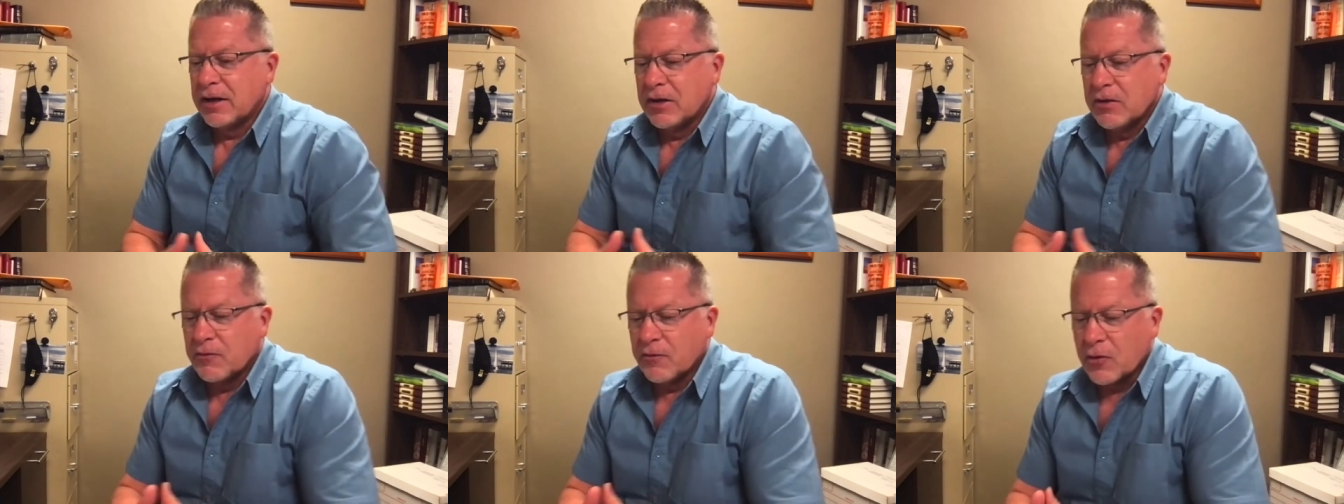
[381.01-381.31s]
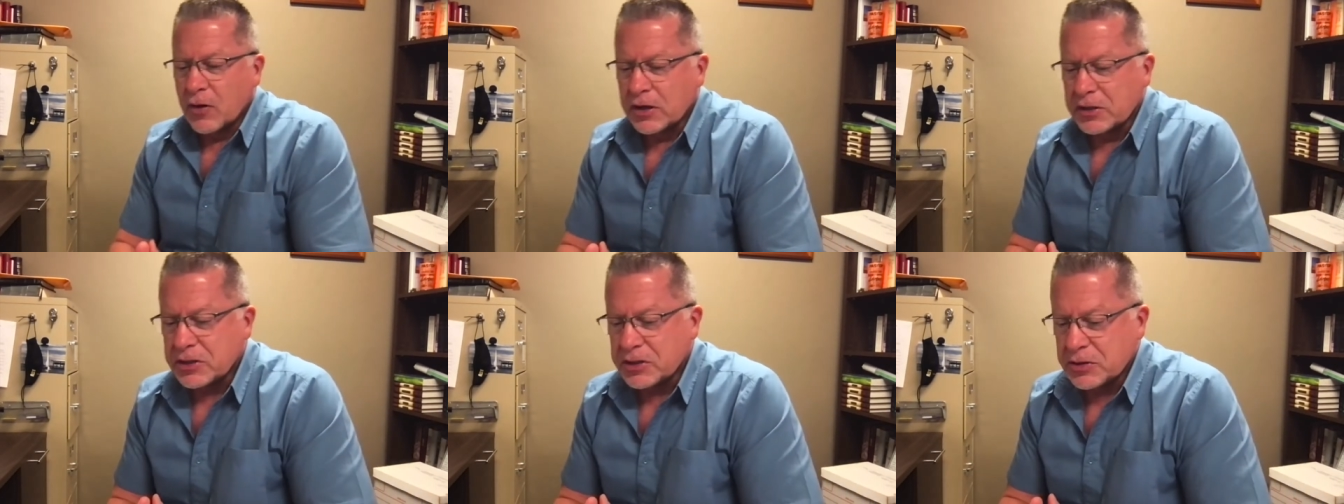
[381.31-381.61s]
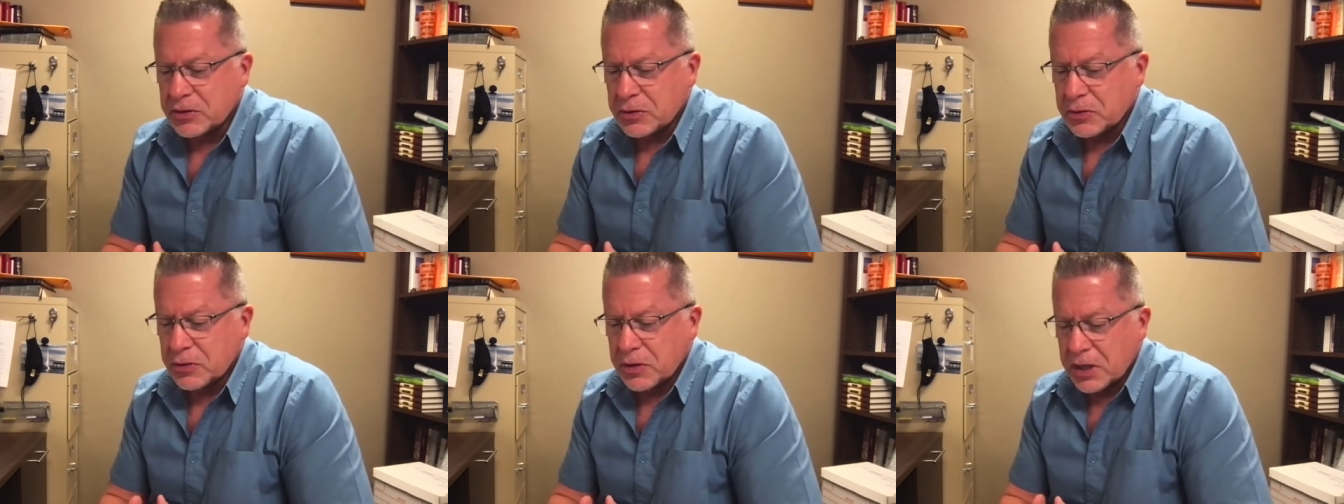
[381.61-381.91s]
For us
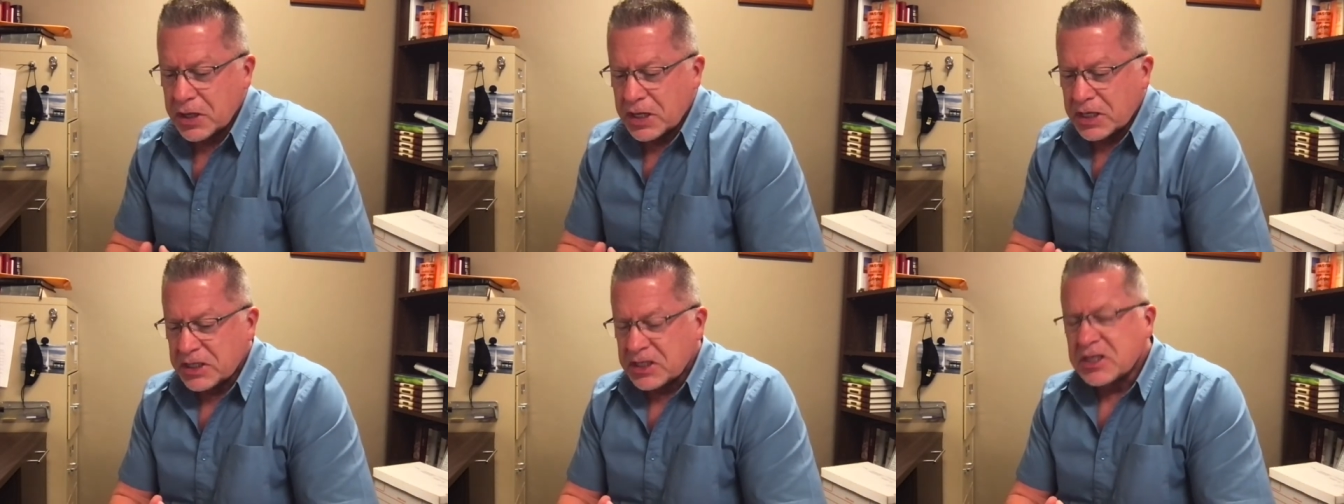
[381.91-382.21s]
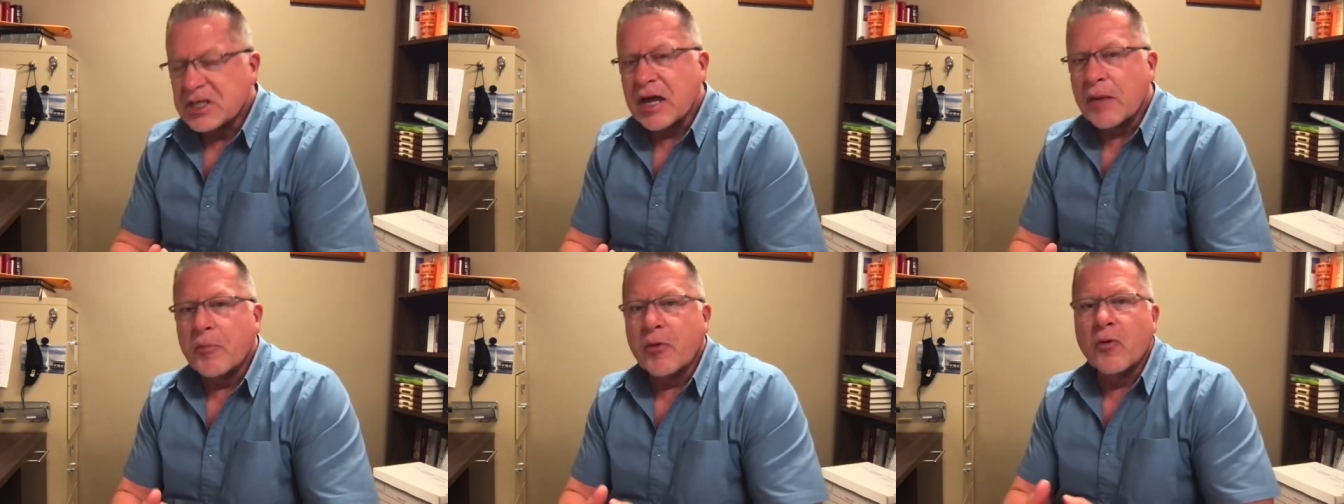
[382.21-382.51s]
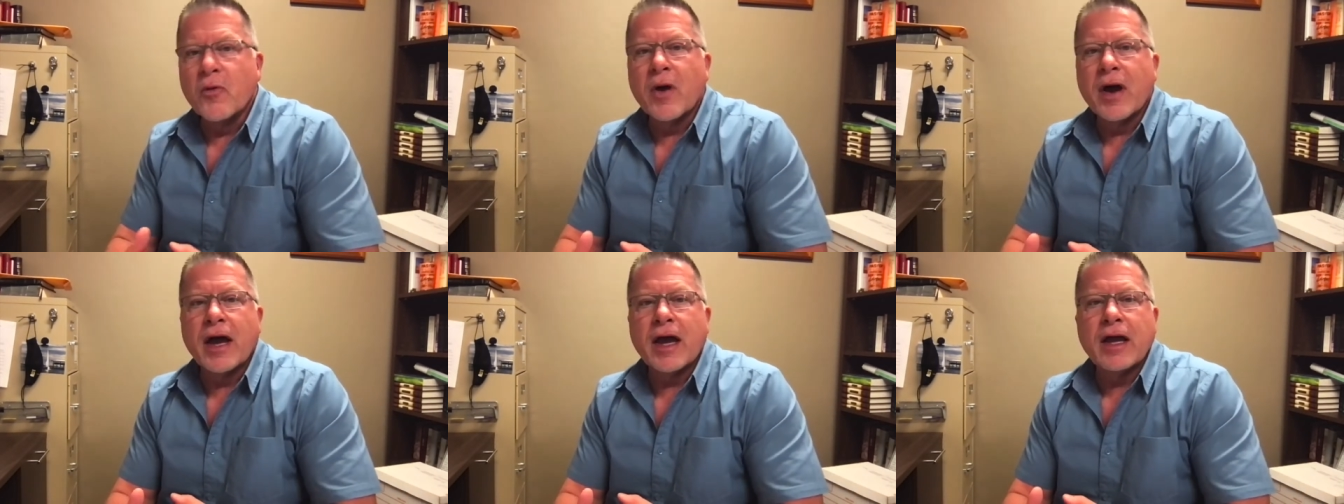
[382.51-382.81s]
to step
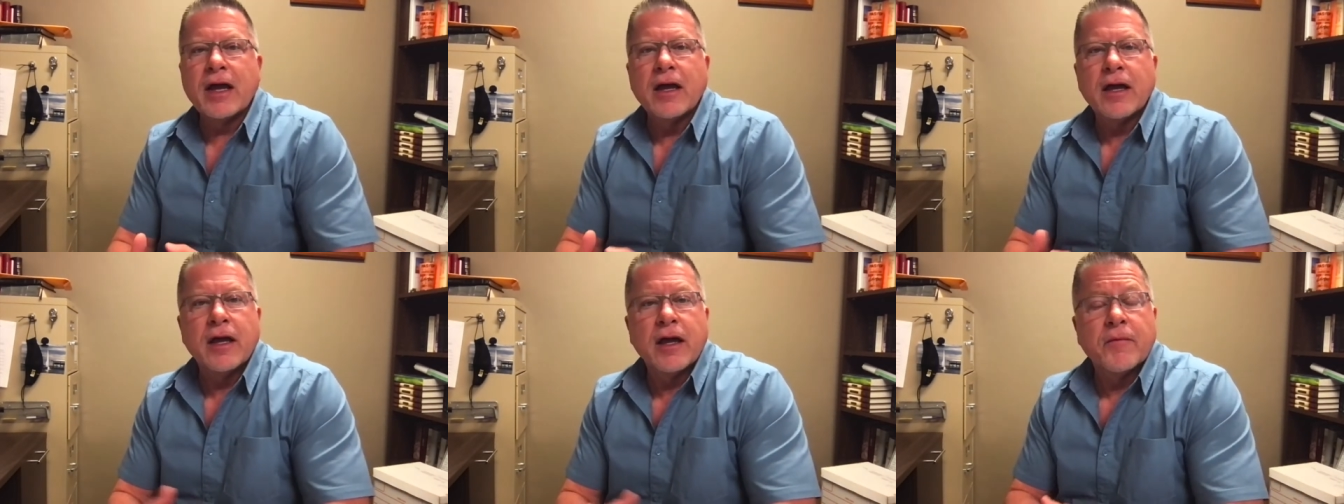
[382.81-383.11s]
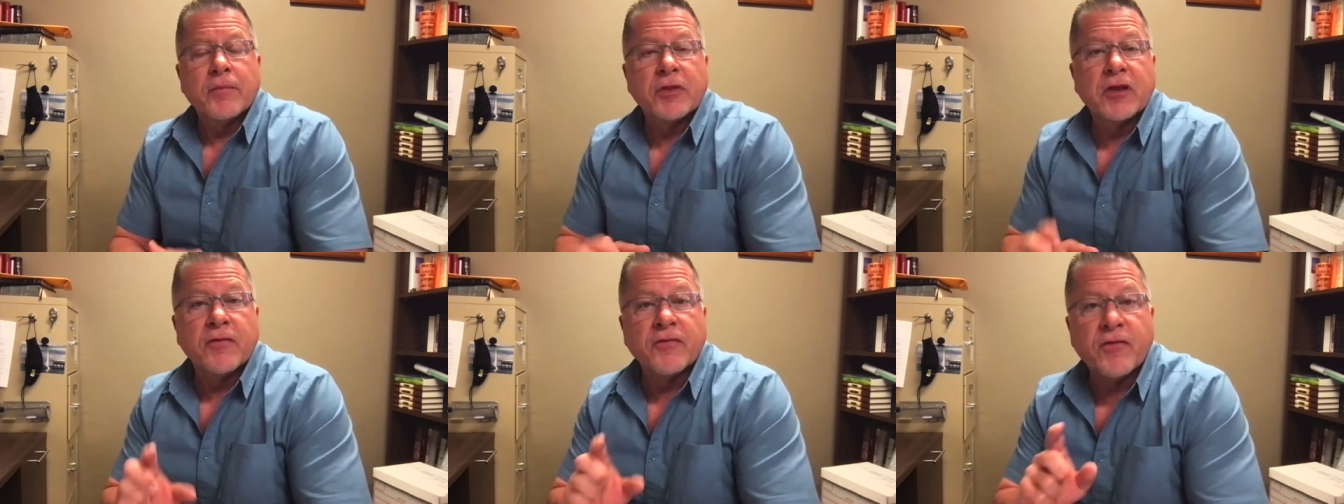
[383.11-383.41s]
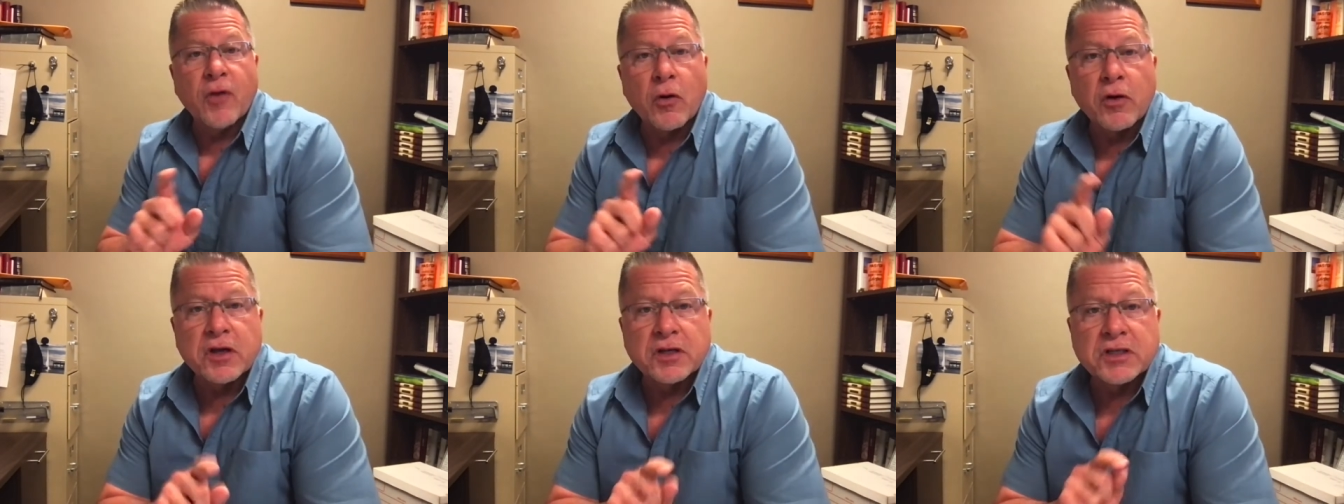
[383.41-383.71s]
away to
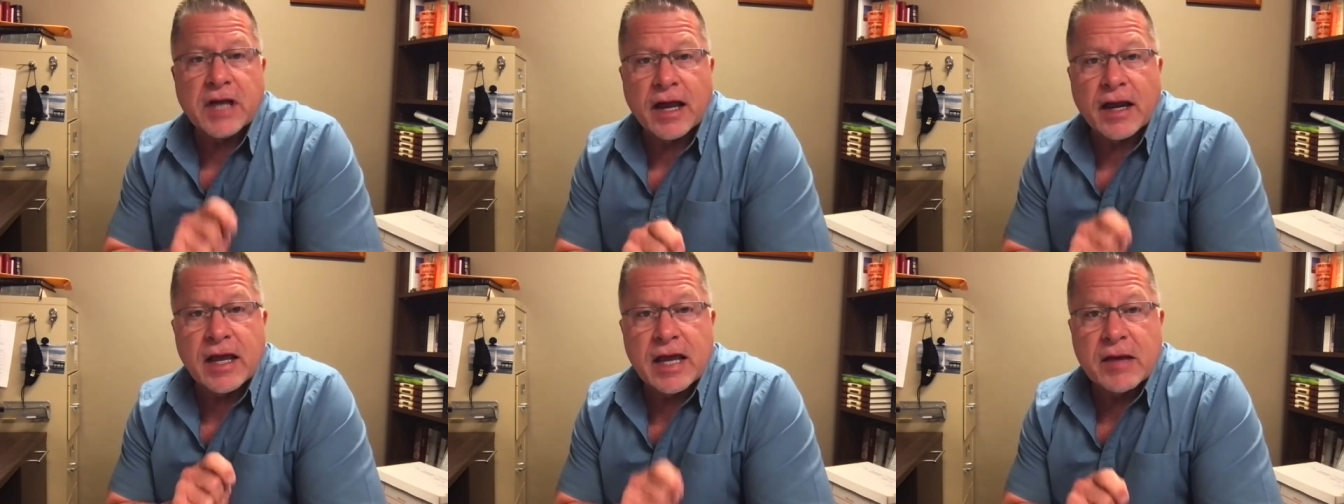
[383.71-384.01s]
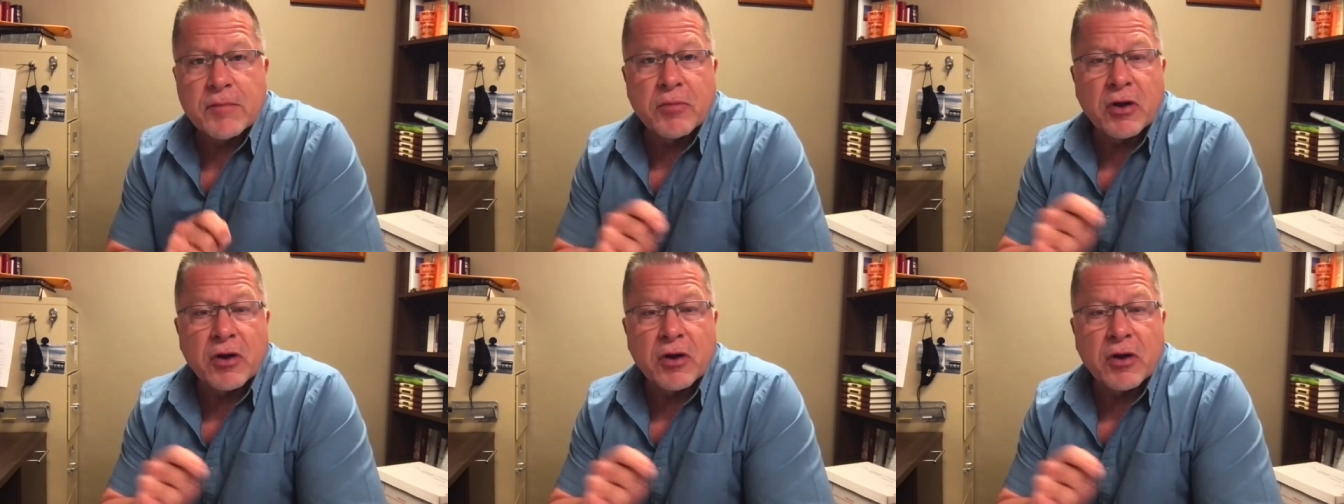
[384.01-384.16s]
focus on him,